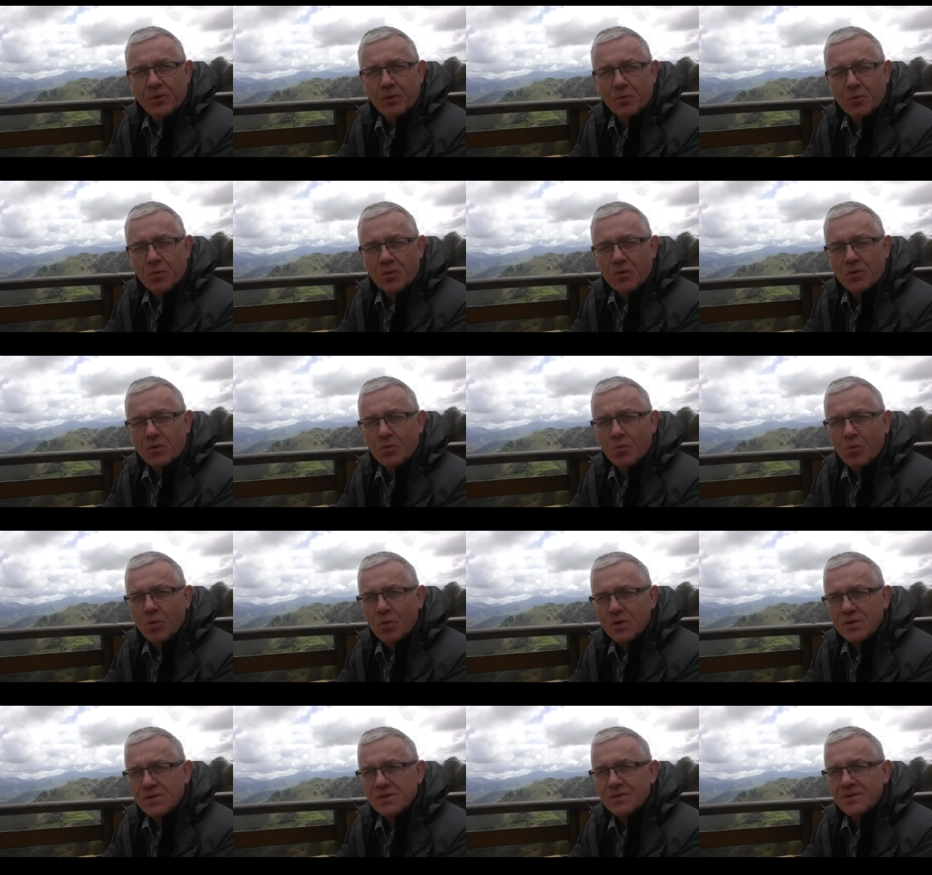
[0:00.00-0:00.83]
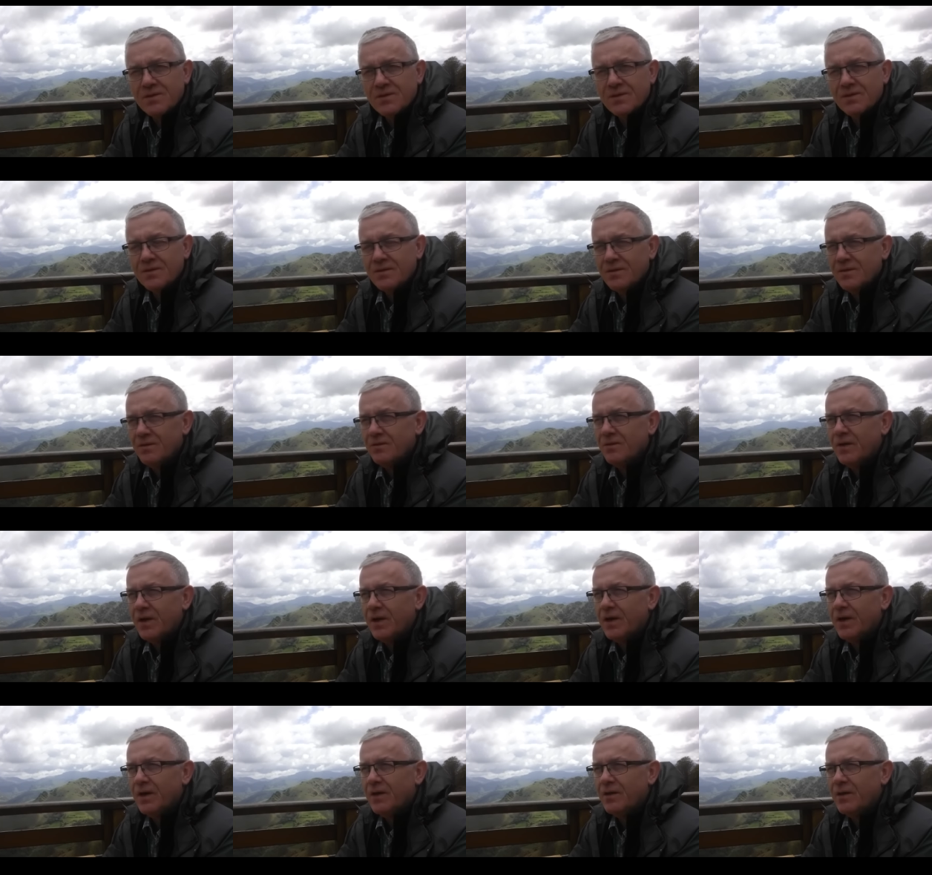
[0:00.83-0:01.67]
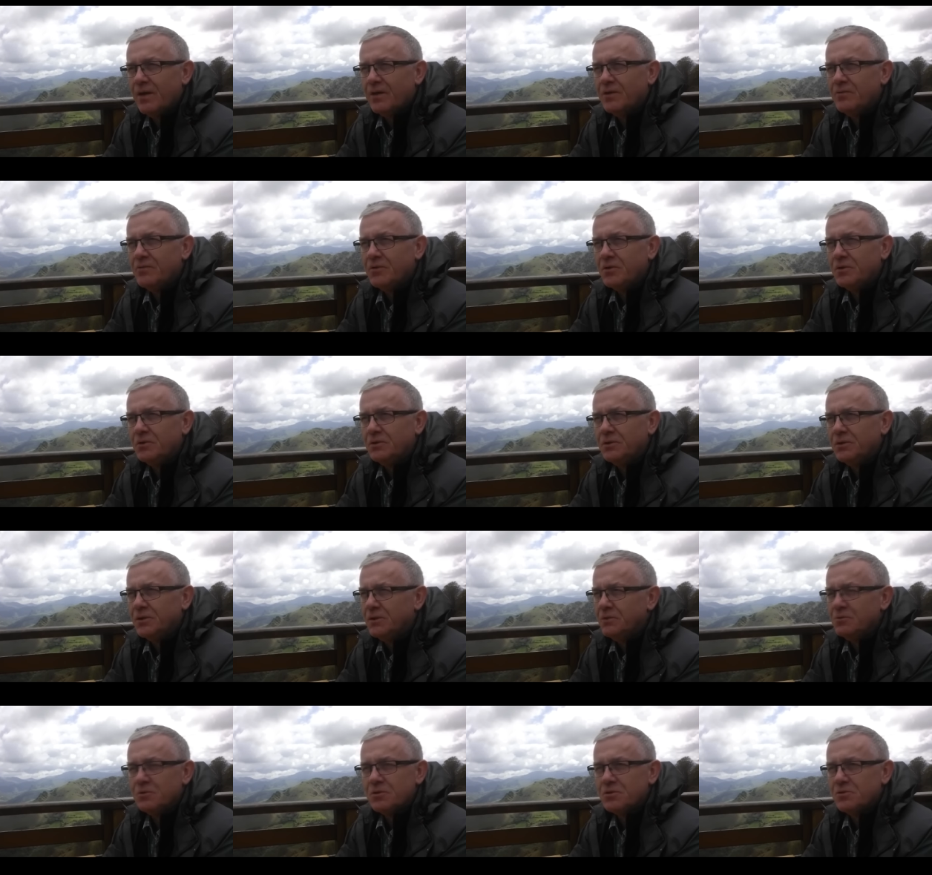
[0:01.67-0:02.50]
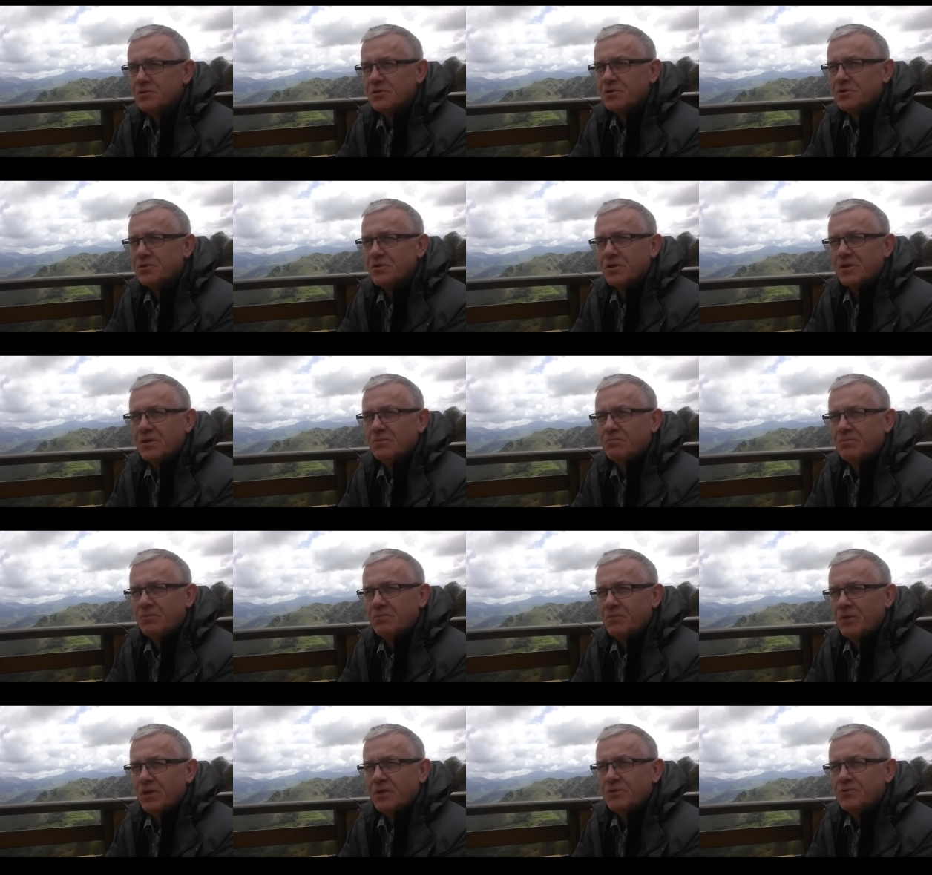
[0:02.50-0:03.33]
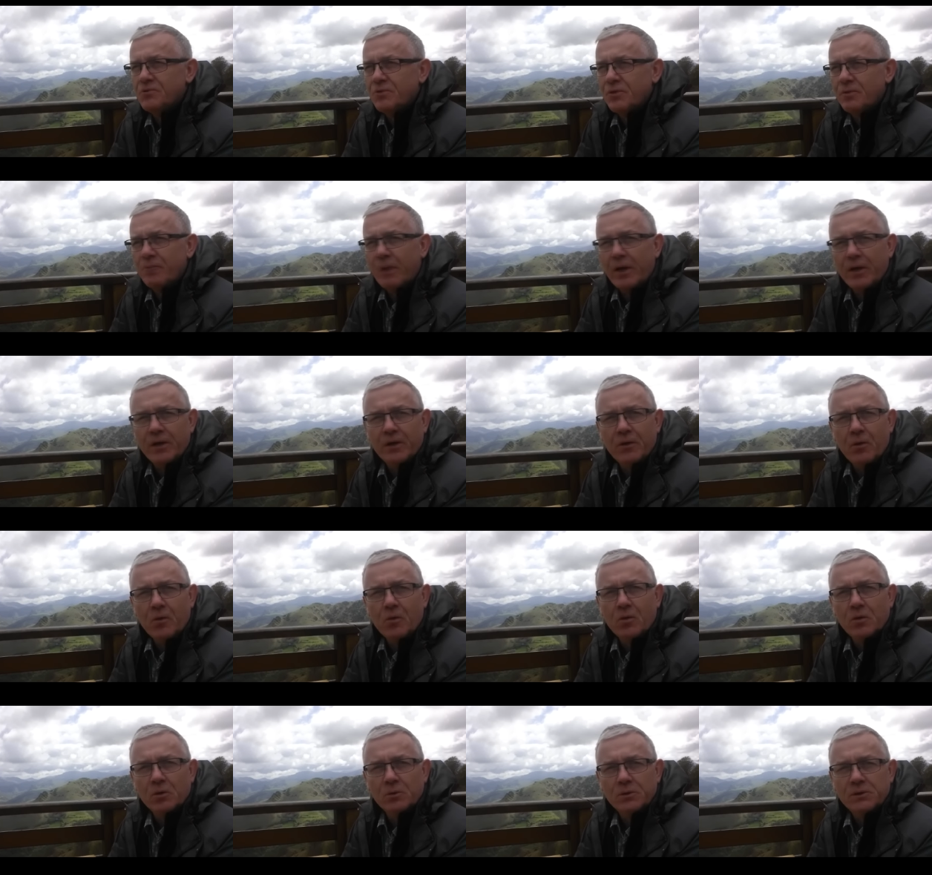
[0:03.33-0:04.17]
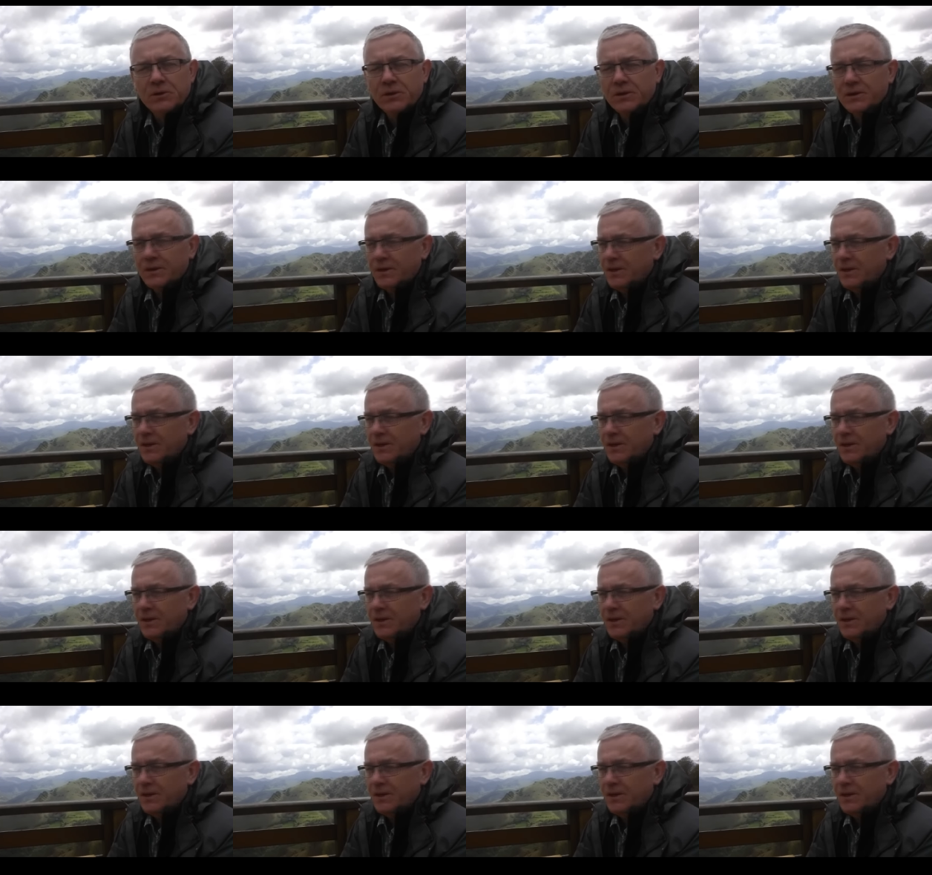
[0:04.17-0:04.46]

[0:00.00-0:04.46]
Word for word: the walk wasn't uh, that difficult. It was just the, the injury made it awkward.